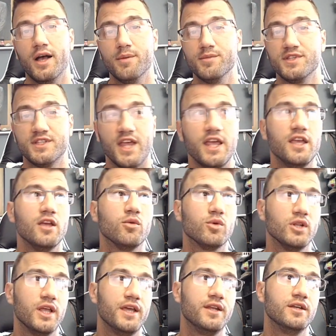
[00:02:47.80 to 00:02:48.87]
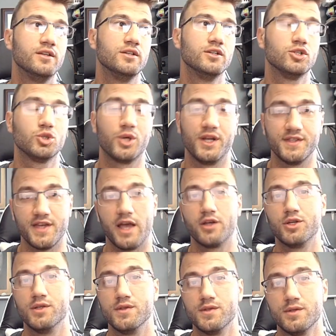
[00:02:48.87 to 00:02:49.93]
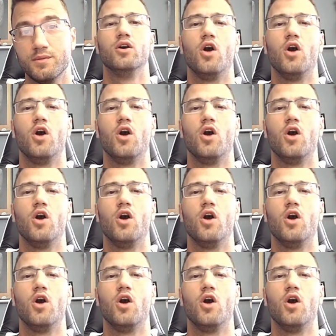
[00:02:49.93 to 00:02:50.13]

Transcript: staking related transactions.